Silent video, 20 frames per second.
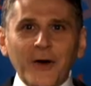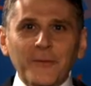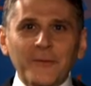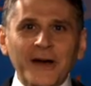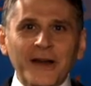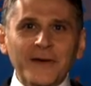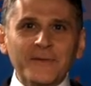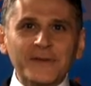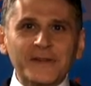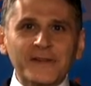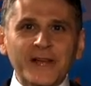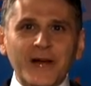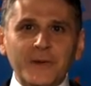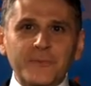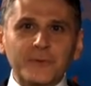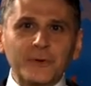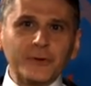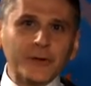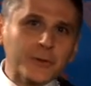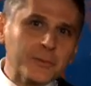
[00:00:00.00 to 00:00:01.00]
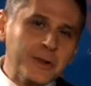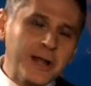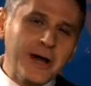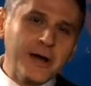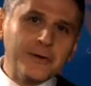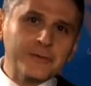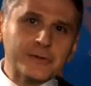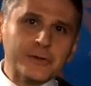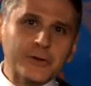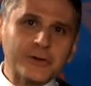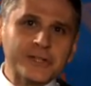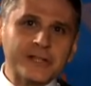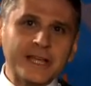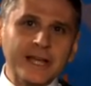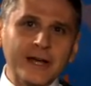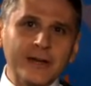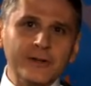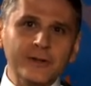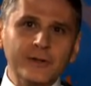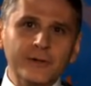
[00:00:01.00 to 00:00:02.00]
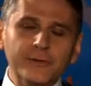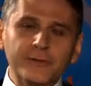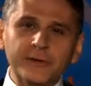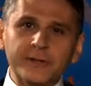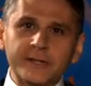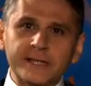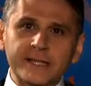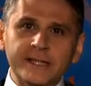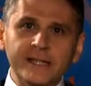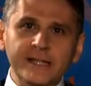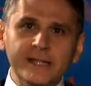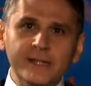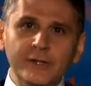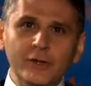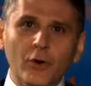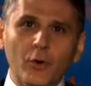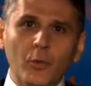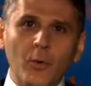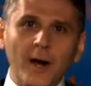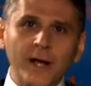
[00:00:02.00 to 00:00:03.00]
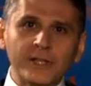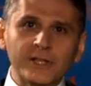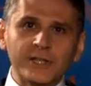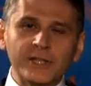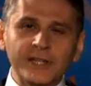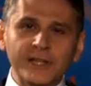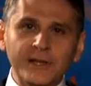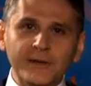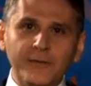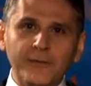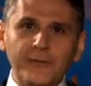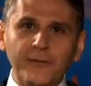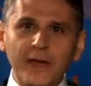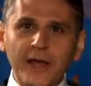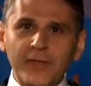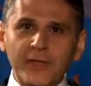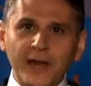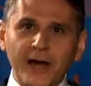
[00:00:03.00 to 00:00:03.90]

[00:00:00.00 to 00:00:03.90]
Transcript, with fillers: my name is Jacques Berlinerblau of Georgetown University, and you're watching Faith